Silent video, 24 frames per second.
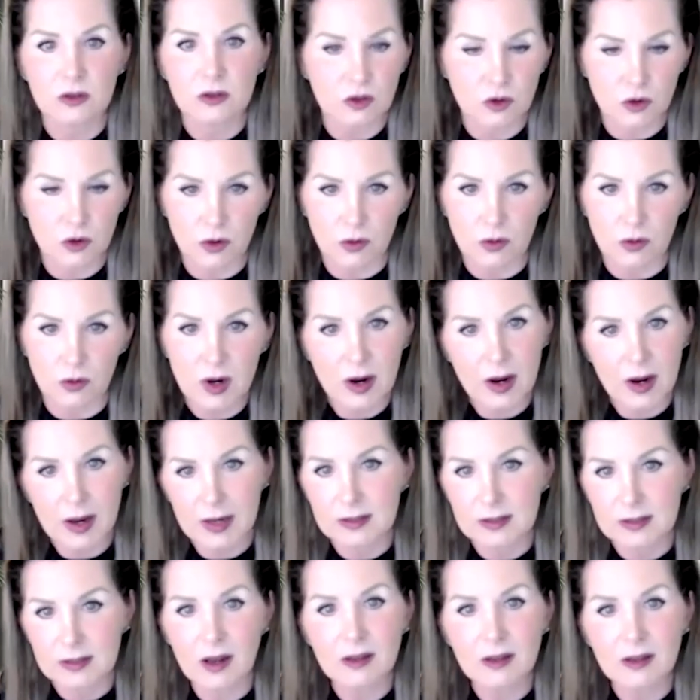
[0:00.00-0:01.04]
you know,
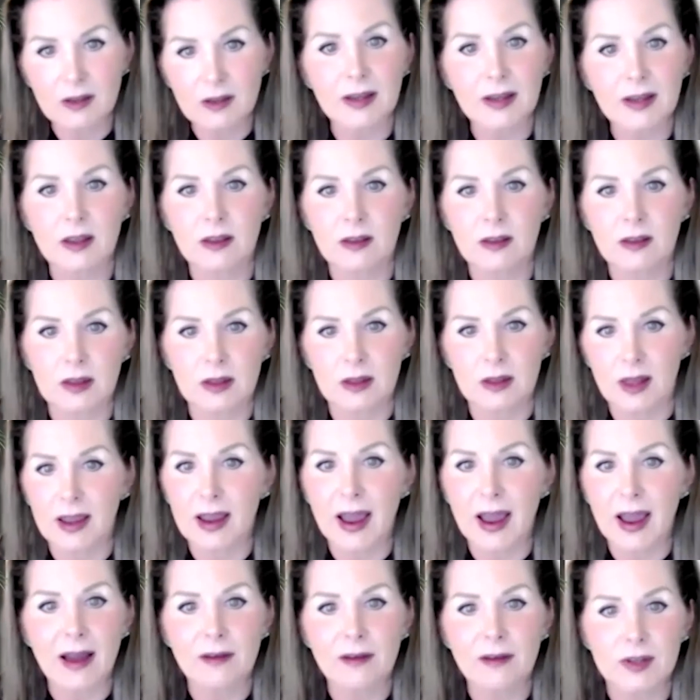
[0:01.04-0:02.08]
it's not like they
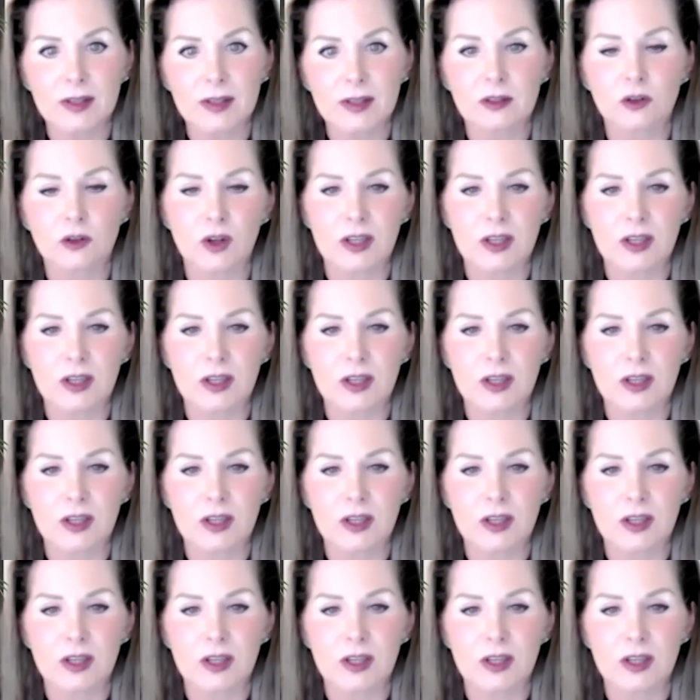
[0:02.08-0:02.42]
haven't